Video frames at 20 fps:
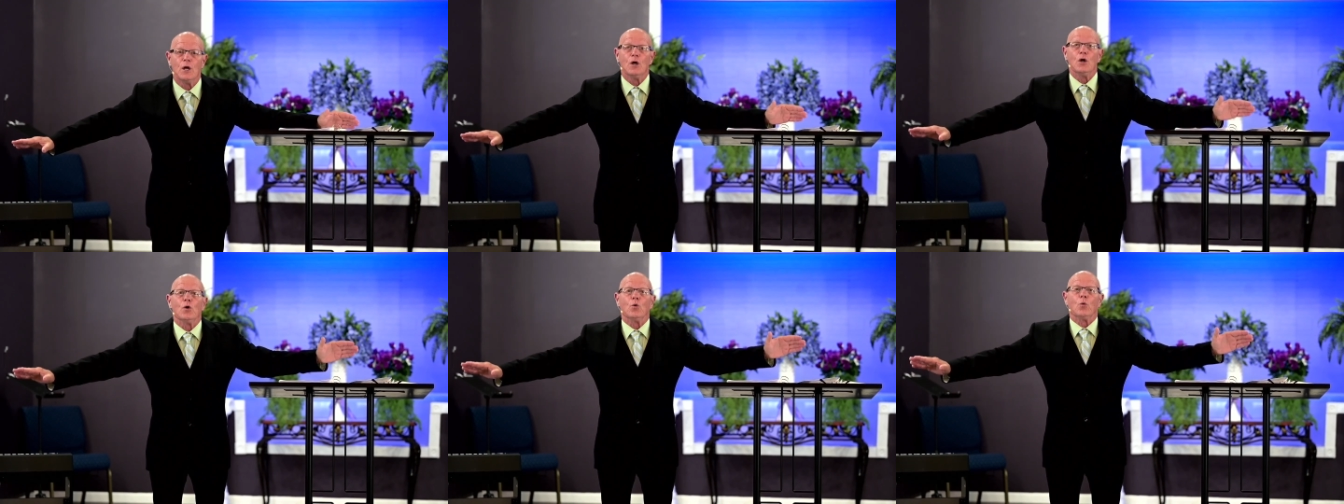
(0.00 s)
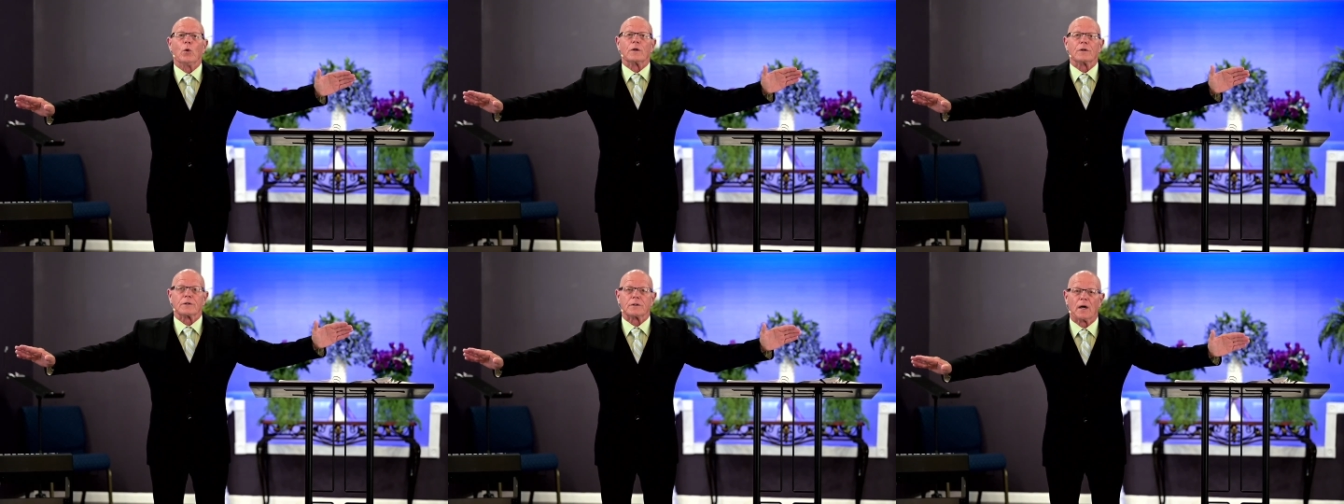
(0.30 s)

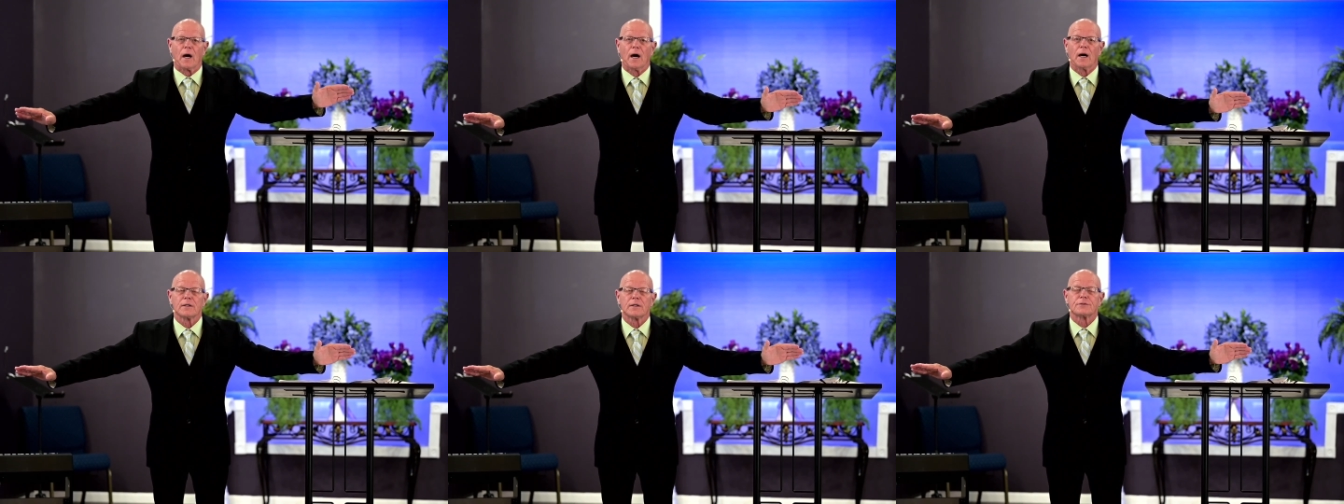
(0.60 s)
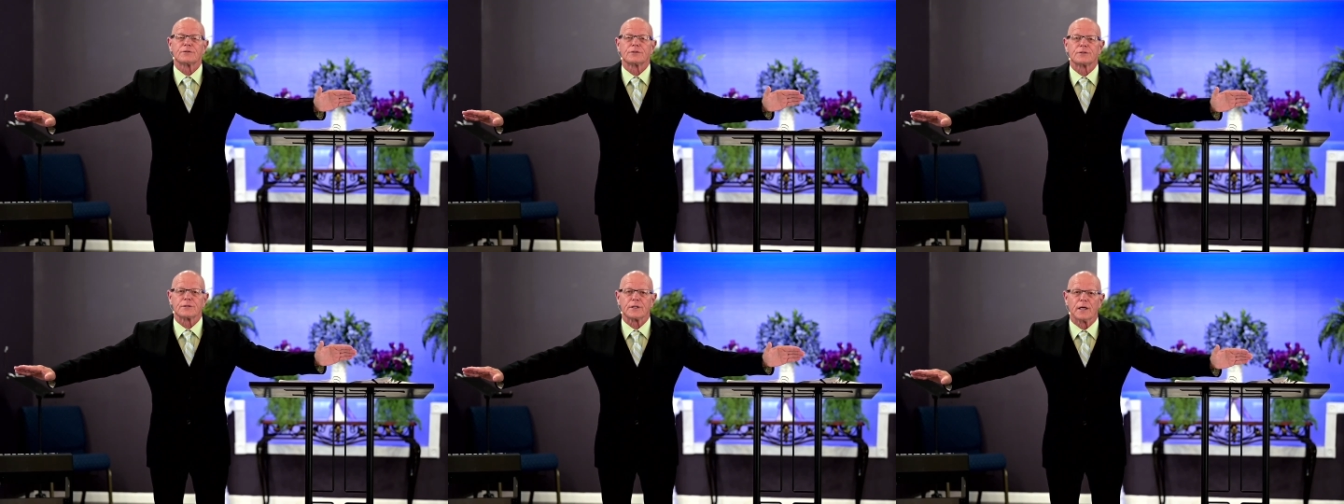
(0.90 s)
when God
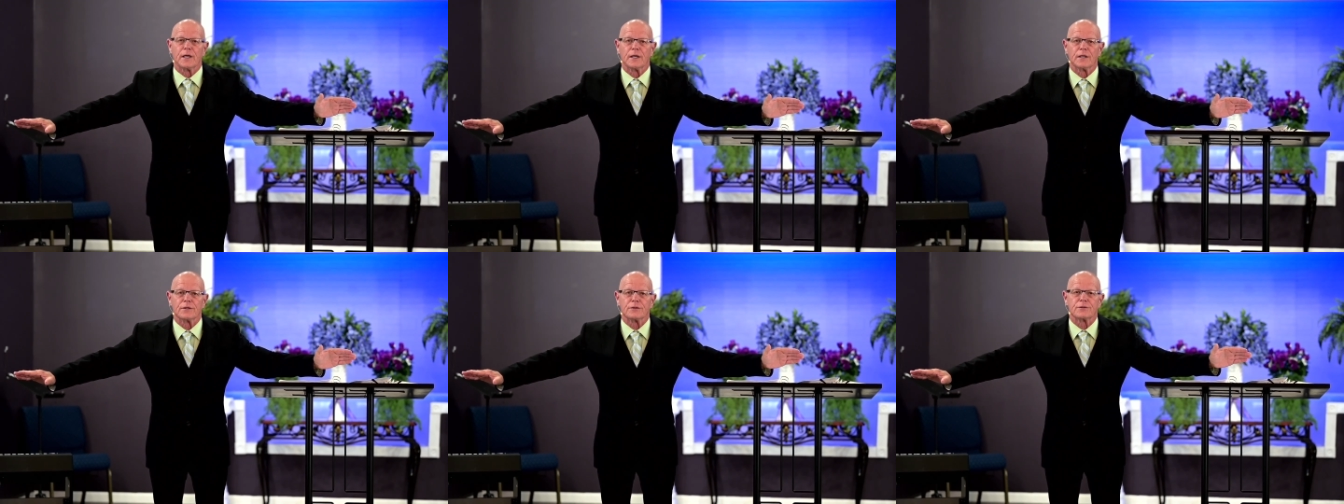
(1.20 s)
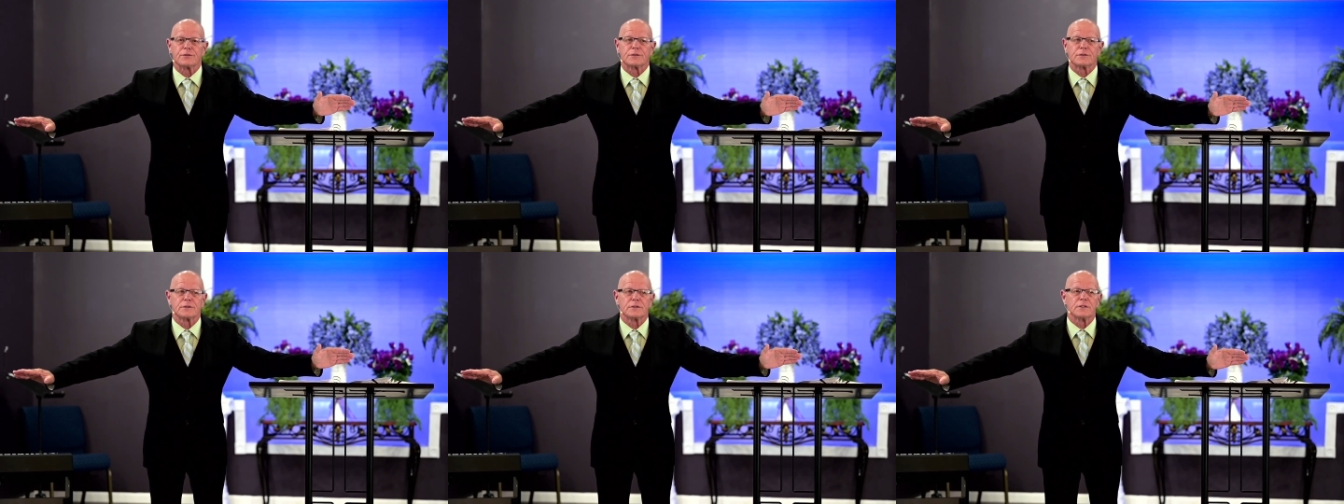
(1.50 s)

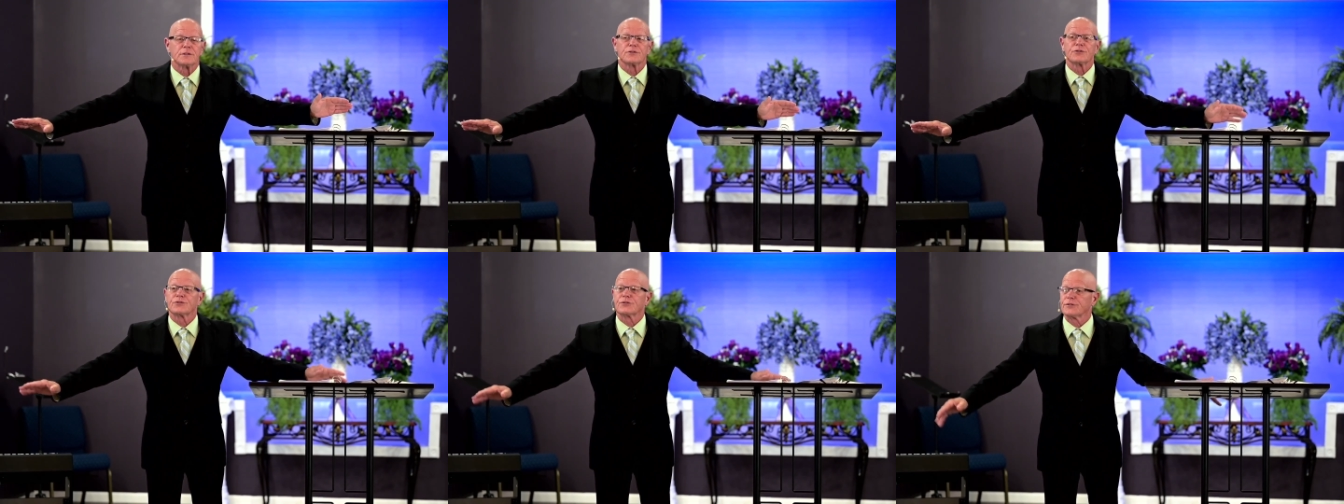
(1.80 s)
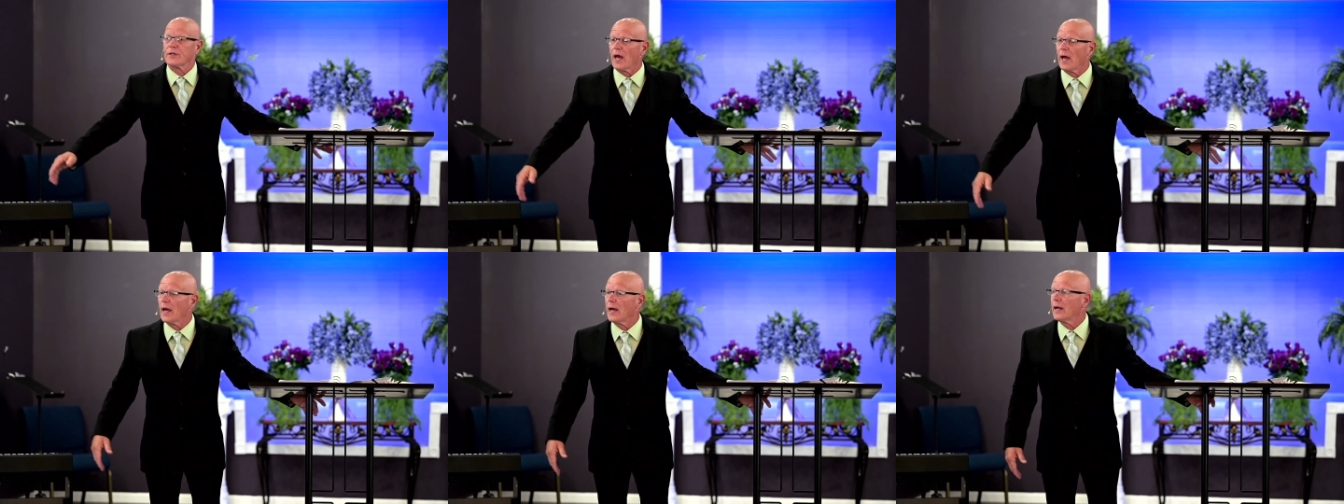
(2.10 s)
says,
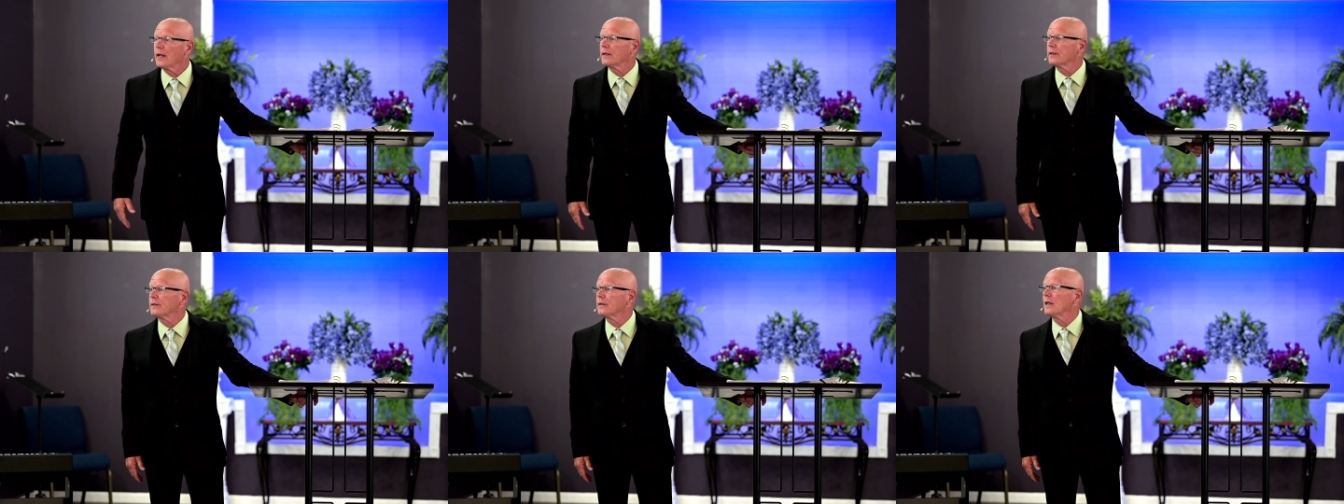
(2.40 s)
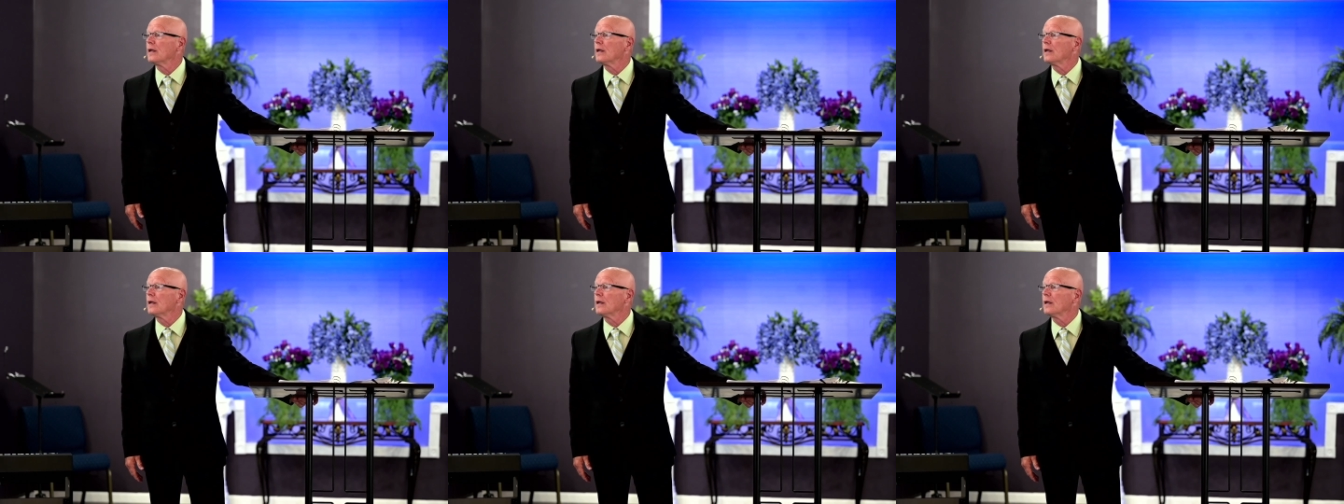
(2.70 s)
stand